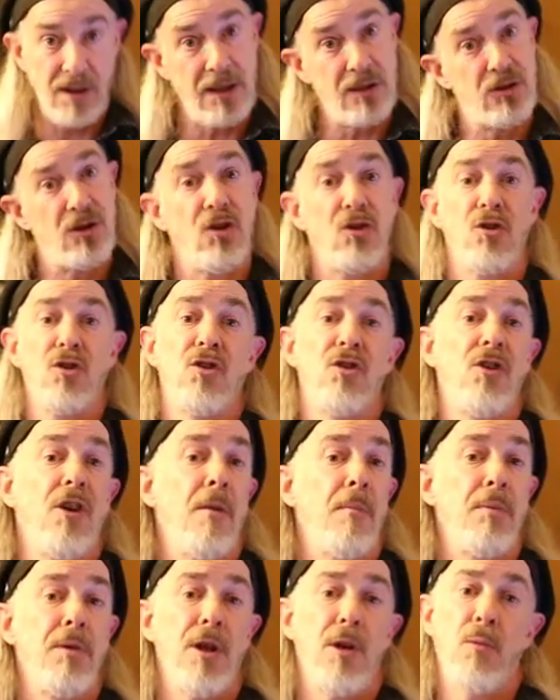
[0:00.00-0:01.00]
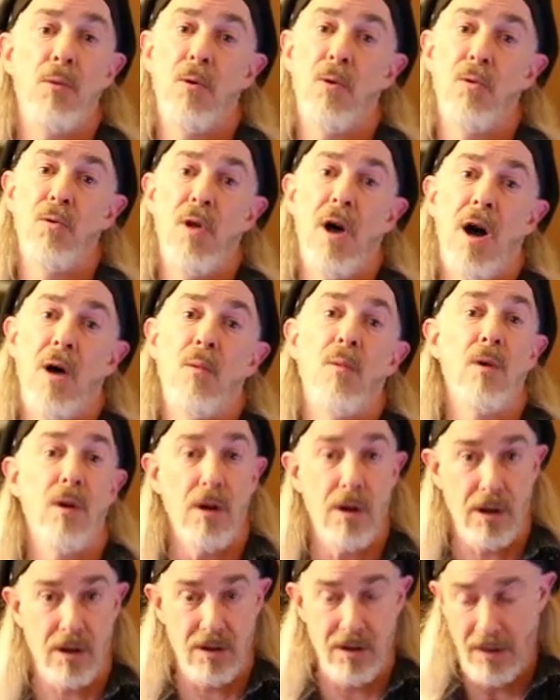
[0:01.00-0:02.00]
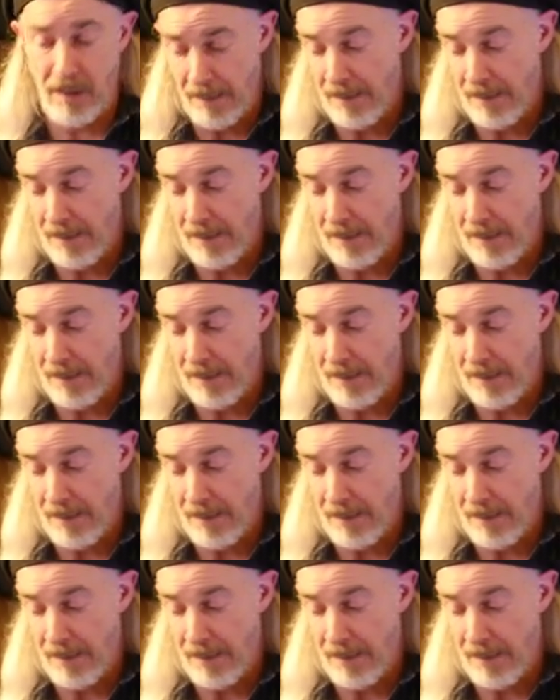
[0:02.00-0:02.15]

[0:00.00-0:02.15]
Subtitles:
It just simply will not work.